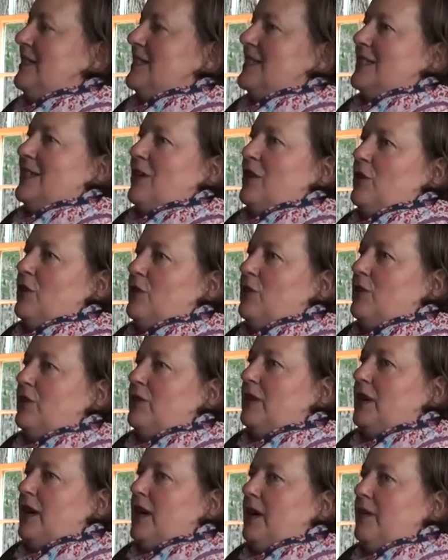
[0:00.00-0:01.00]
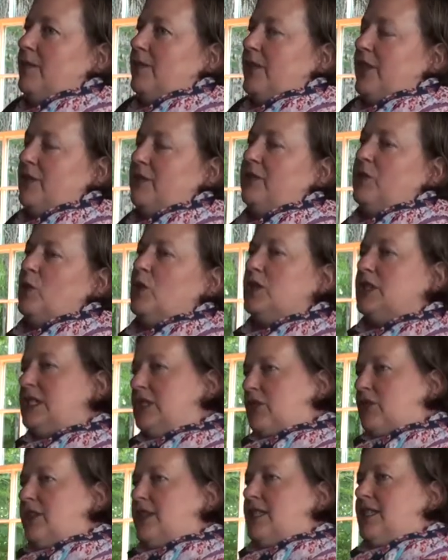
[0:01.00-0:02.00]
So um, the
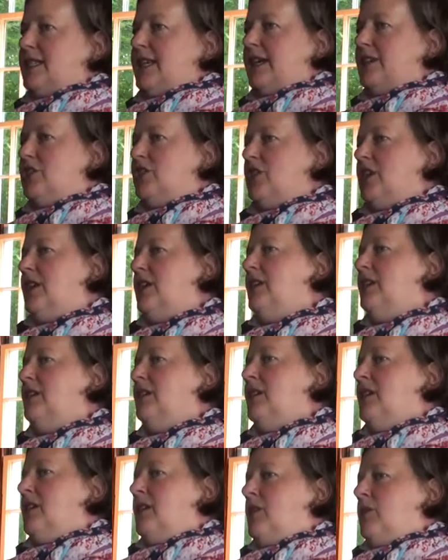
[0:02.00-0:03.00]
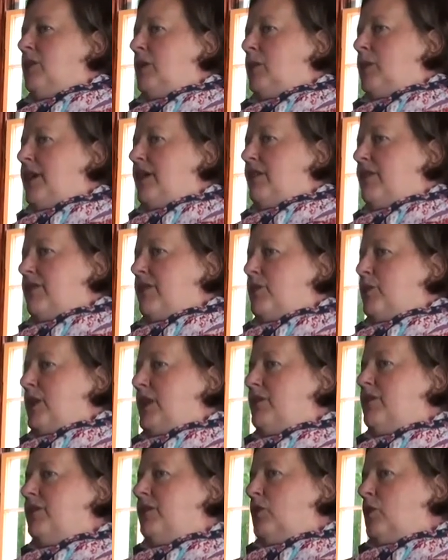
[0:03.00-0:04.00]
four-story section where we have
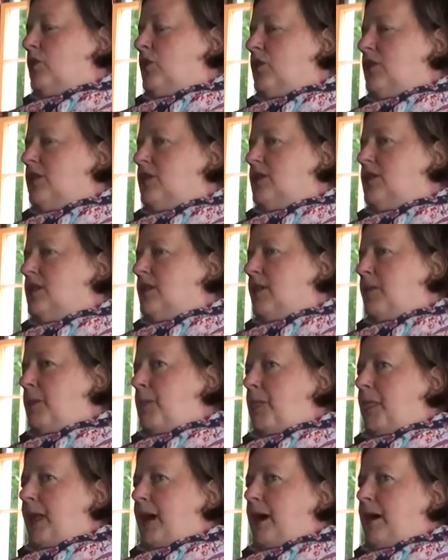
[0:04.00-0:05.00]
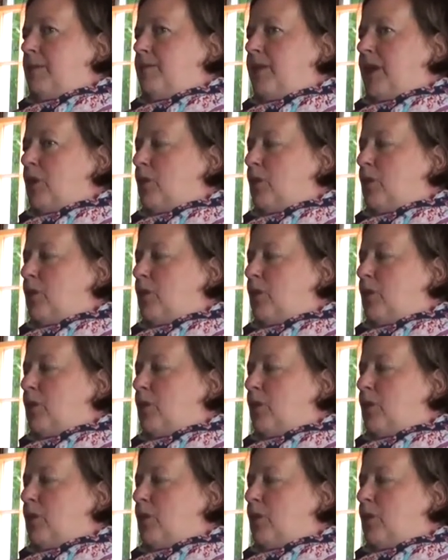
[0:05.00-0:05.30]
three floors um,